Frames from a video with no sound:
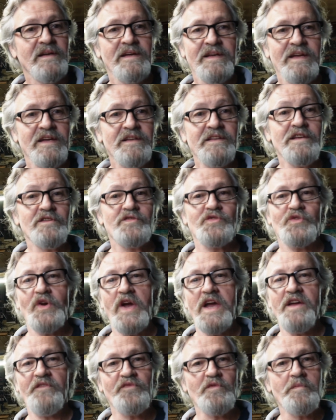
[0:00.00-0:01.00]
in this
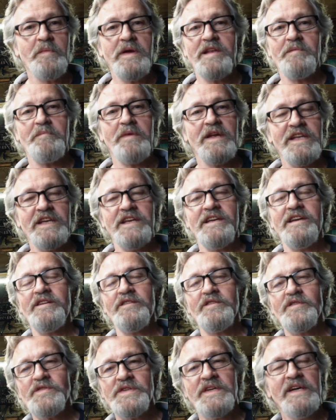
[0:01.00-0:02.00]
trade for many, many
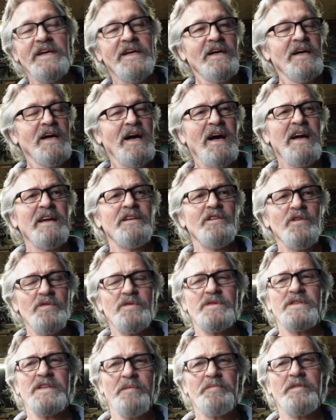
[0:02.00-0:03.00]
years, I knew
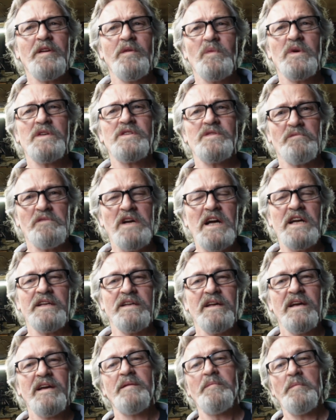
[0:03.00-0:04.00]
something wasn't right,
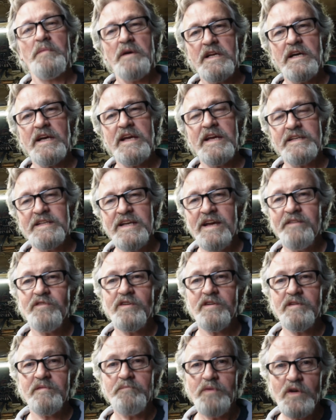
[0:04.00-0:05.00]
but I had
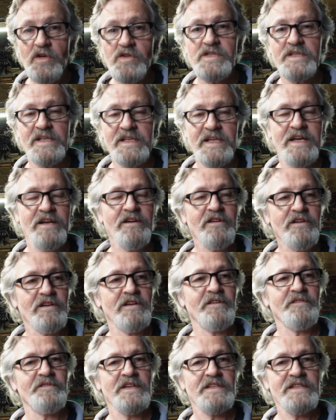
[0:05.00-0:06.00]
never personally heard
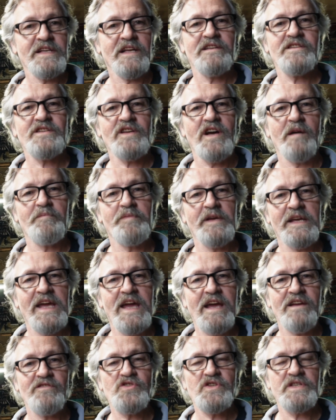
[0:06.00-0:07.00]
of the telescoping
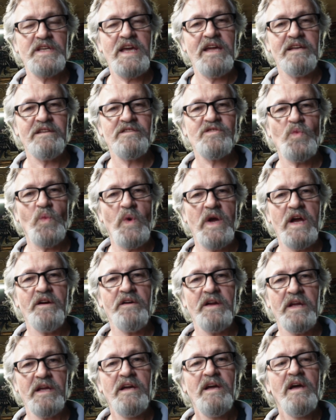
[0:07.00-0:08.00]
gauges ends
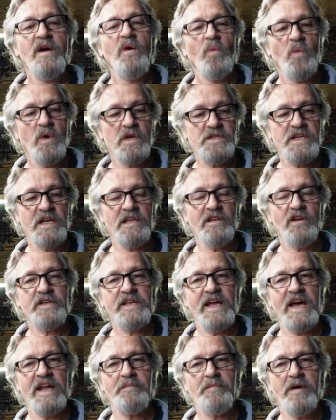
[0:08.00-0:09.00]
wearing. Once I looked at them